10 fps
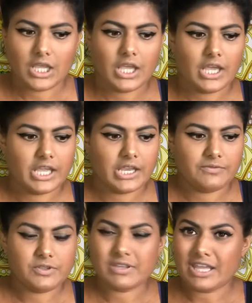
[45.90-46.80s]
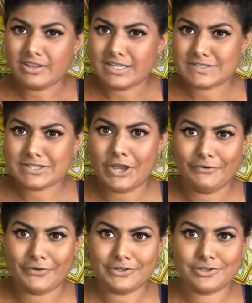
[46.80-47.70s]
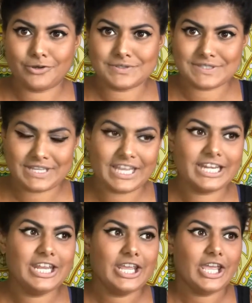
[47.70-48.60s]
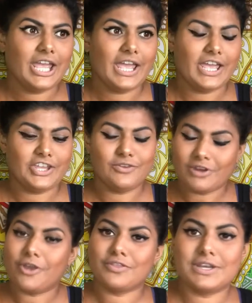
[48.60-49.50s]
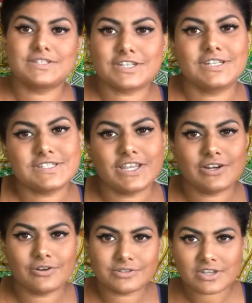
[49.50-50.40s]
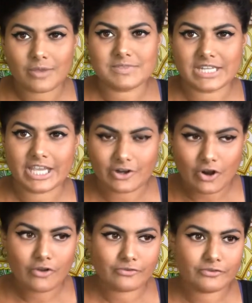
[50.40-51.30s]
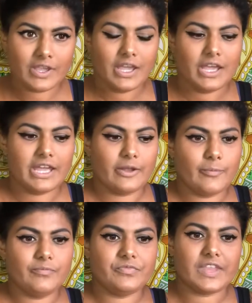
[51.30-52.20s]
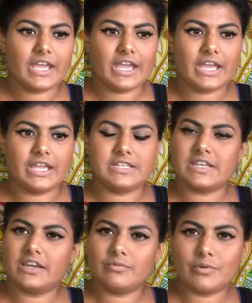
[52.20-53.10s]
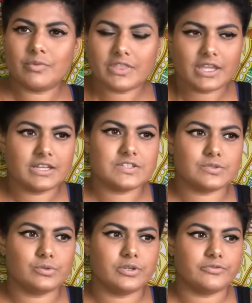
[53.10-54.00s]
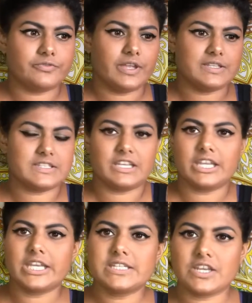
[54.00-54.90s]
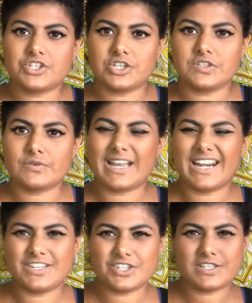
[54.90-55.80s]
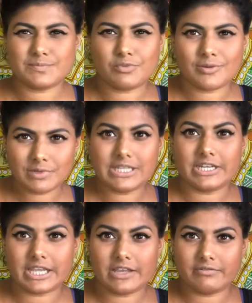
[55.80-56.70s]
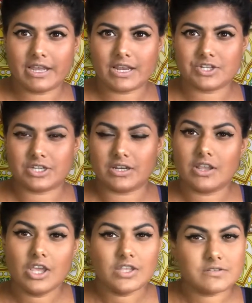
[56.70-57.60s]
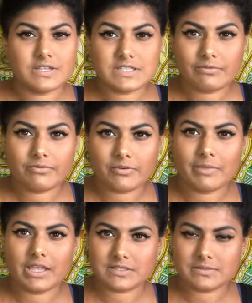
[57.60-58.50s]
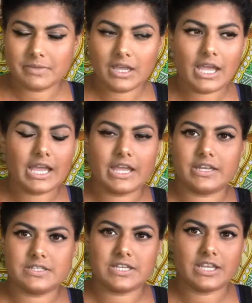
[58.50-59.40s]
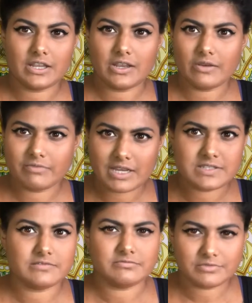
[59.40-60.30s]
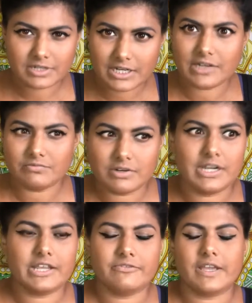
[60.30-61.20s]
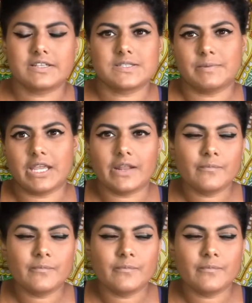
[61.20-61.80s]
If you get that stuff on your skin, you know that it's going to take a long time to get off, and anyone with any sort of skin conditions or allergies probably going to get a reaction. So I suffer from eczema, and resin really affects me.